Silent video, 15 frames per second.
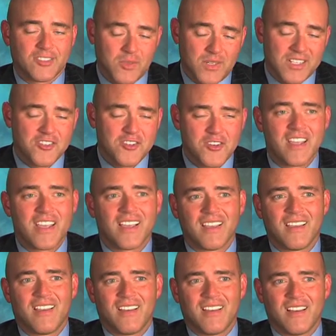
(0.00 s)
So it is unique,
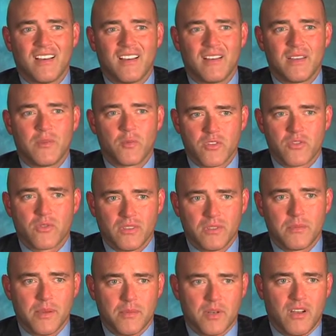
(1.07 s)
and we're thrilled
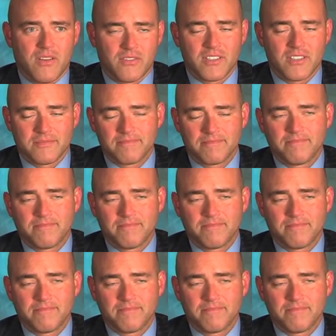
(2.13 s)
to be able to offer it.